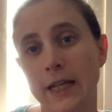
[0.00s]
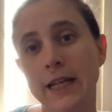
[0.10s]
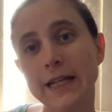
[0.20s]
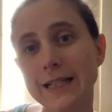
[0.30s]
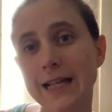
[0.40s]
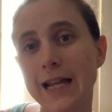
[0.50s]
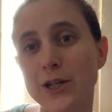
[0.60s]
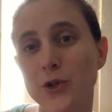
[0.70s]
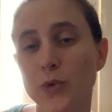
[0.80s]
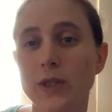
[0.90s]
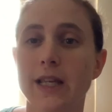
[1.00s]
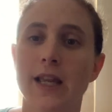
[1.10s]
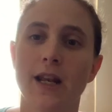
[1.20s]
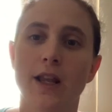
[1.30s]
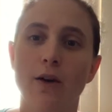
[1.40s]
He decided to
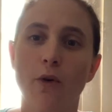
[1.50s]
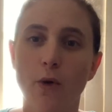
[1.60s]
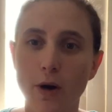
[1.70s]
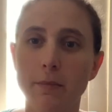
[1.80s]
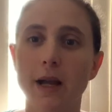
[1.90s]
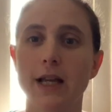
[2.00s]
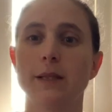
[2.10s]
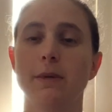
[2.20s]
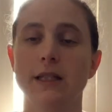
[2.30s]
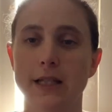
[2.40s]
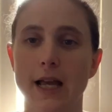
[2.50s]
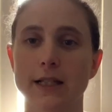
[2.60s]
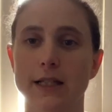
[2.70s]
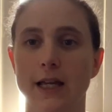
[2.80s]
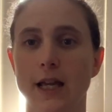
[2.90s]
sit on my husband's
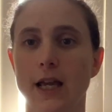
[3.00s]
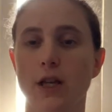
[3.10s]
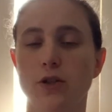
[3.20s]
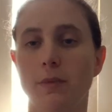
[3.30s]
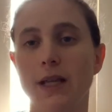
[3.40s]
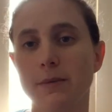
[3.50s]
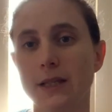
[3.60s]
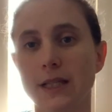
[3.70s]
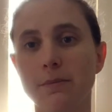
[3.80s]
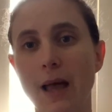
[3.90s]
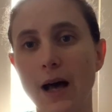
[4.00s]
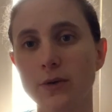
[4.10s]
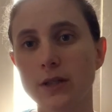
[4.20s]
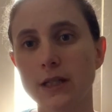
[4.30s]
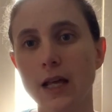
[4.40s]
desk. So my husband has his
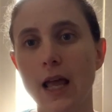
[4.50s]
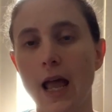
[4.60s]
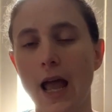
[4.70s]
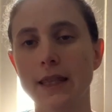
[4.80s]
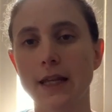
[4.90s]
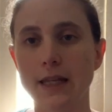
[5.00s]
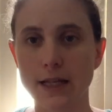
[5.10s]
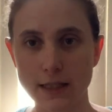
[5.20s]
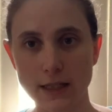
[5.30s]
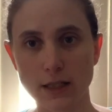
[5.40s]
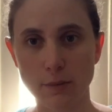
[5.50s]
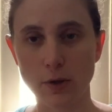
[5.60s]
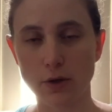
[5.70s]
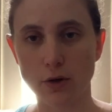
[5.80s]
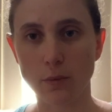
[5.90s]
mouse, and then he has his
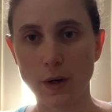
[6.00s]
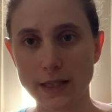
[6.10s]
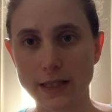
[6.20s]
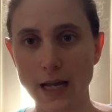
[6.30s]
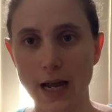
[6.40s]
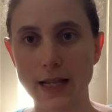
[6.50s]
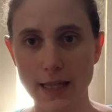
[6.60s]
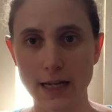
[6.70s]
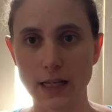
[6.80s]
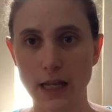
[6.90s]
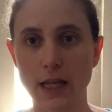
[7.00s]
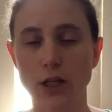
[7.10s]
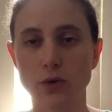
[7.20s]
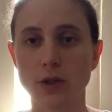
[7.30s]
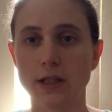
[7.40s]
computer on one side, and then he
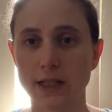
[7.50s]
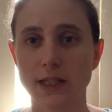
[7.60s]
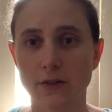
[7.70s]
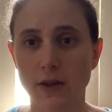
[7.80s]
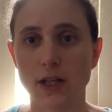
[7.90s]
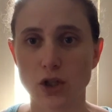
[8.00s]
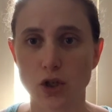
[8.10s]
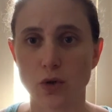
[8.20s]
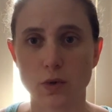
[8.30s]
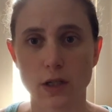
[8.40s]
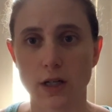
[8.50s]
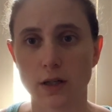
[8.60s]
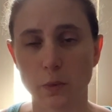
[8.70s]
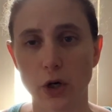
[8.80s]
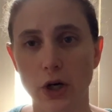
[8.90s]
uses the TV too
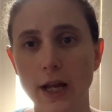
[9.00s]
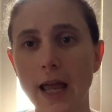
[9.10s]
to work.